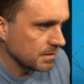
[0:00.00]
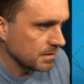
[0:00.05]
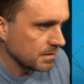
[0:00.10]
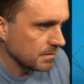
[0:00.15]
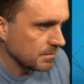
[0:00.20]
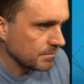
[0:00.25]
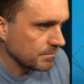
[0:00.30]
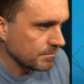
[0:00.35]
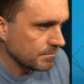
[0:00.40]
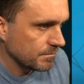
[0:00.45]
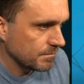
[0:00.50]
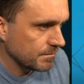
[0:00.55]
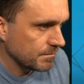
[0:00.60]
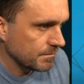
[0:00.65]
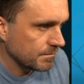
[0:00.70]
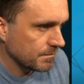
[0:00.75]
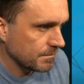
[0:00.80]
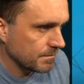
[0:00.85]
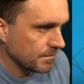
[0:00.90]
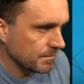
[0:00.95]

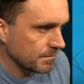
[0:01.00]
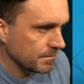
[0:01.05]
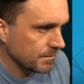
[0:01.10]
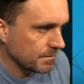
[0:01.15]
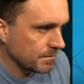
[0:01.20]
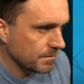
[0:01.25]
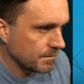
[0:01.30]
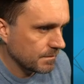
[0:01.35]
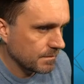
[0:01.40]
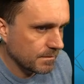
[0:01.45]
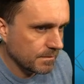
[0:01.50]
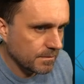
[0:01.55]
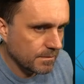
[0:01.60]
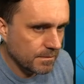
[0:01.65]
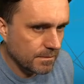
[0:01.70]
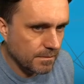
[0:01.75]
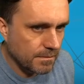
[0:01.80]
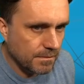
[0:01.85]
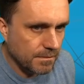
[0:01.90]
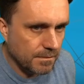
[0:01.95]

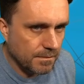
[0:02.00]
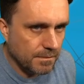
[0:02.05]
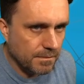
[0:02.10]
(no one is talking)